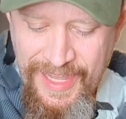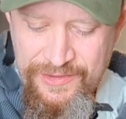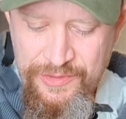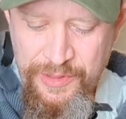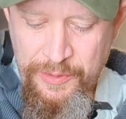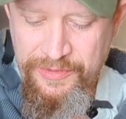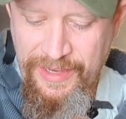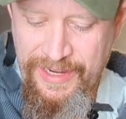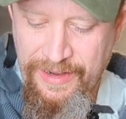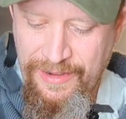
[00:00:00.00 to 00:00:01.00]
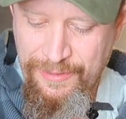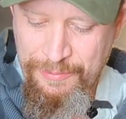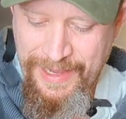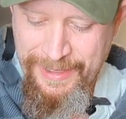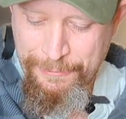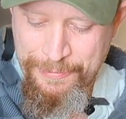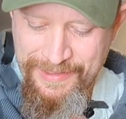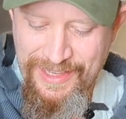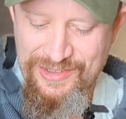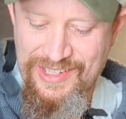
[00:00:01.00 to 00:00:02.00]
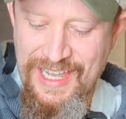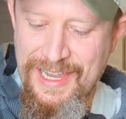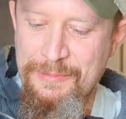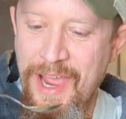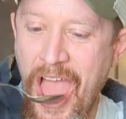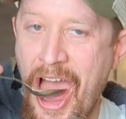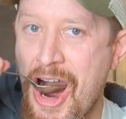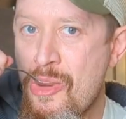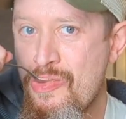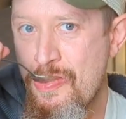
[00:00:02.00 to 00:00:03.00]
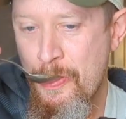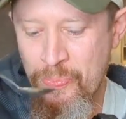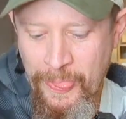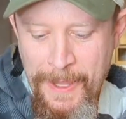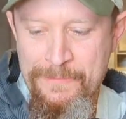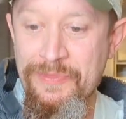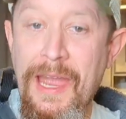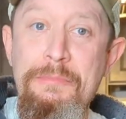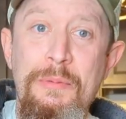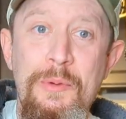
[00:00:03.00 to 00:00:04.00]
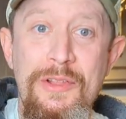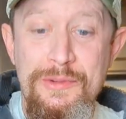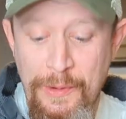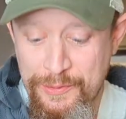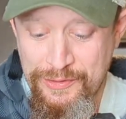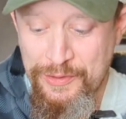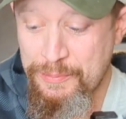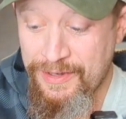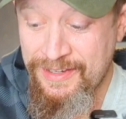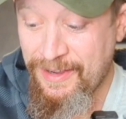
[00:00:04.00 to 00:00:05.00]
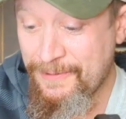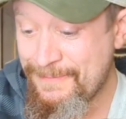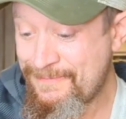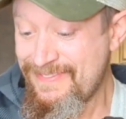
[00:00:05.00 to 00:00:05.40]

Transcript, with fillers: As you notice, I ate all my helping that she gave me. I probably wasn't supposed to, but you know,